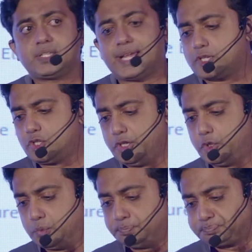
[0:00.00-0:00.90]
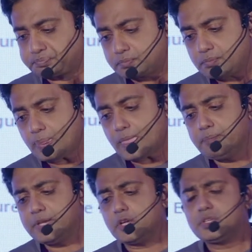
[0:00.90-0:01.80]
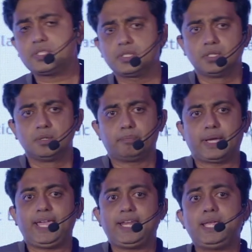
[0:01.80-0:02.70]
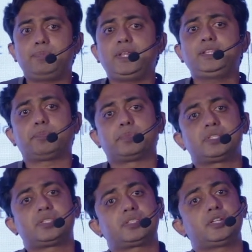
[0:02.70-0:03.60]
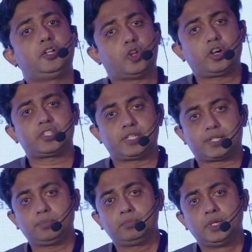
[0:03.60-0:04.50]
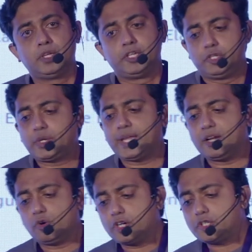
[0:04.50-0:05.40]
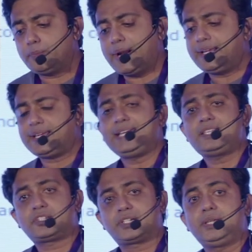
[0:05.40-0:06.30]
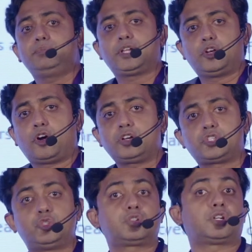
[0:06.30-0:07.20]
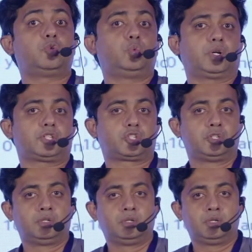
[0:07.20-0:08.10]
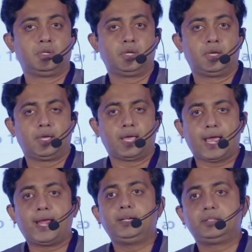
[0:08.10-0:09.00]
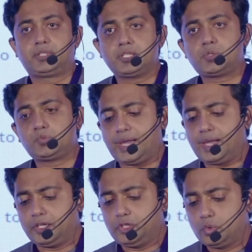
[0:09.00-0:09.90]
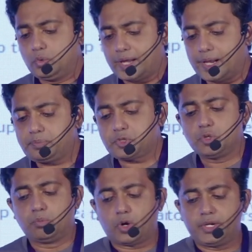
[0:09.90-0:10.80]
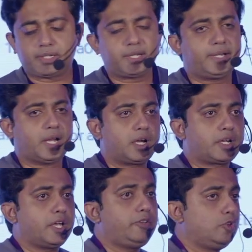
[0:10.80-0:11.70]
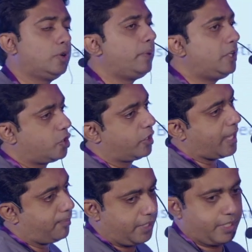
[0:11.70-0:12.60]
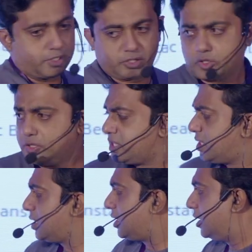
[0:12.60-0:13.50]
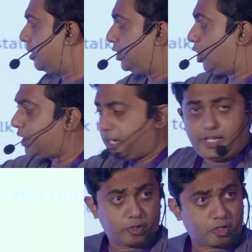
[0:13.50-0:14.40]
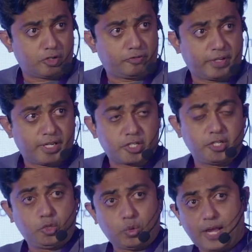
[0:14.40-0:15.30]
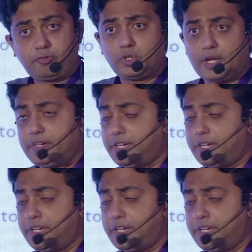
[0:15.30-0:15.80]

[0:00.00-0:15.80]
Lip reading: actually do? Because by enabling the persistent log setup, you can automatically stream the logs to CloudWatch. And this way, you helps to monitor and archive your Beanstalk application. So this is not a default configuration. You have to have it